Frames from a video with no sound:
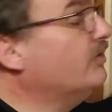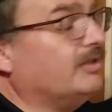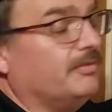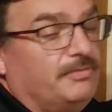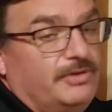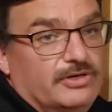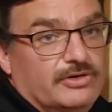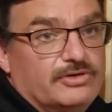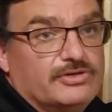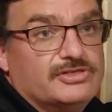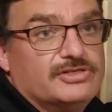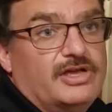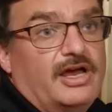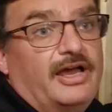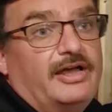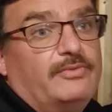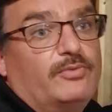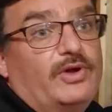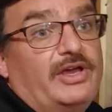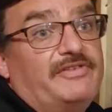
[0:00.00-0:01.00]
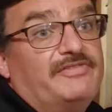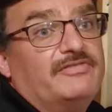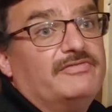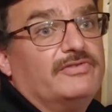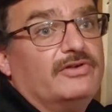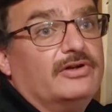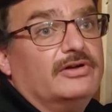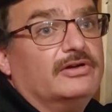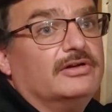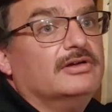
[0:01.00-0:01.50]
with a pure sine wave
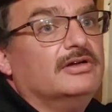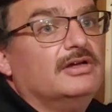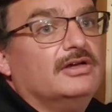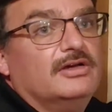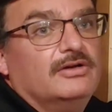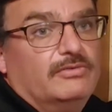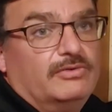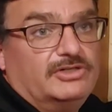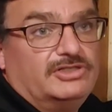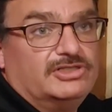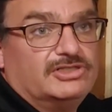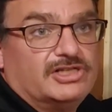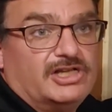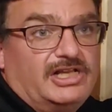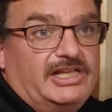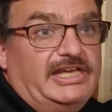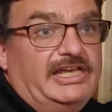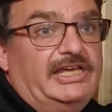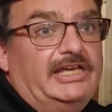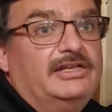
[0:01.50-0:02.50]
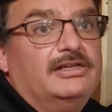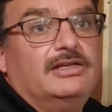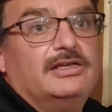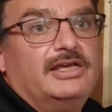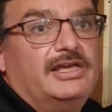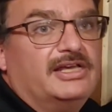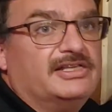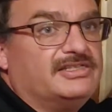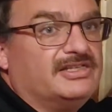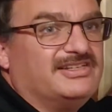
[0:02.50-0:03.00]
inverter, which is clean.
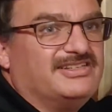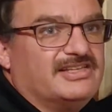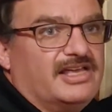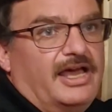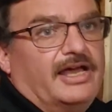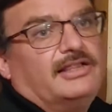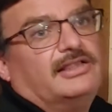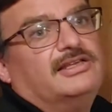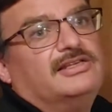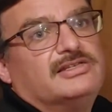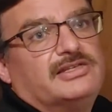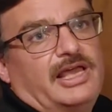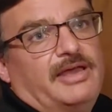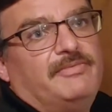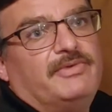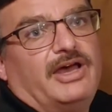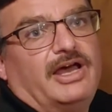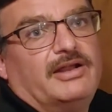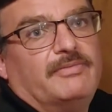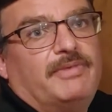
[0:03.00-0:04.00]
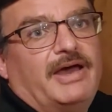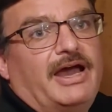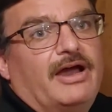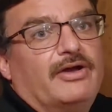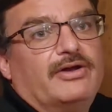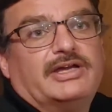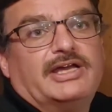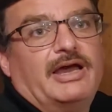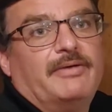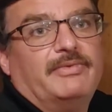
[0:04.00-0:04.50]
It's exactly the same kind of
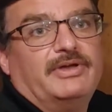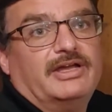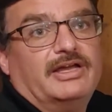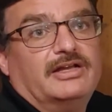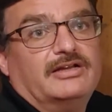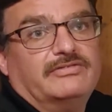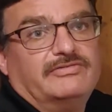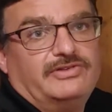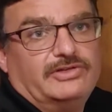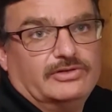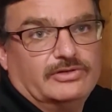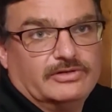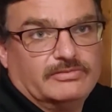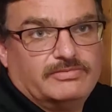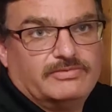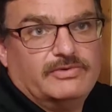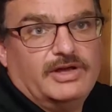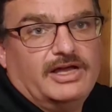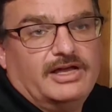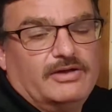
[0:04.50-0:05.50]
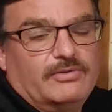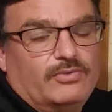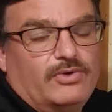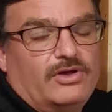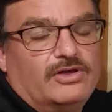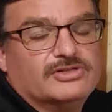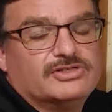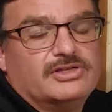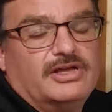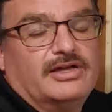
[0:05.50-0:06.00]
power coming out of your
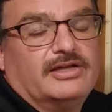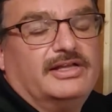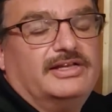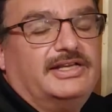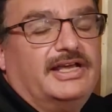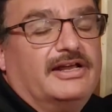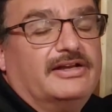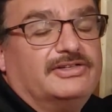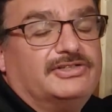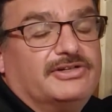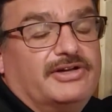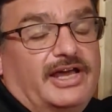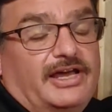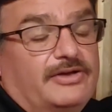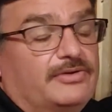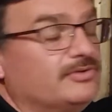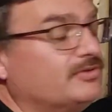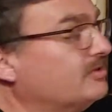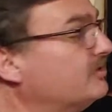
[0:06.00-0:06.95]
wall socket down at your house.